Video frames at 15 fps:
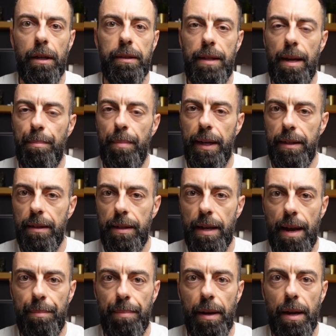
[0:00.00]
step by
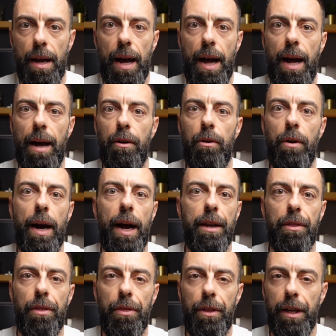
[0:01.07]
step how I
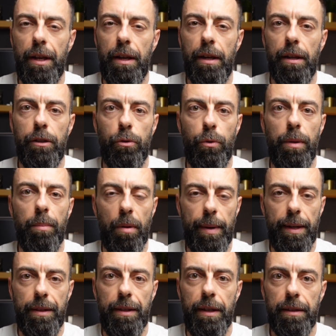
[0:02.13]
think to
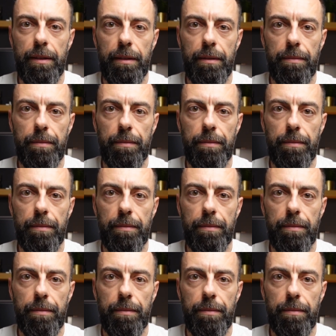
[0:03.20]
implement this.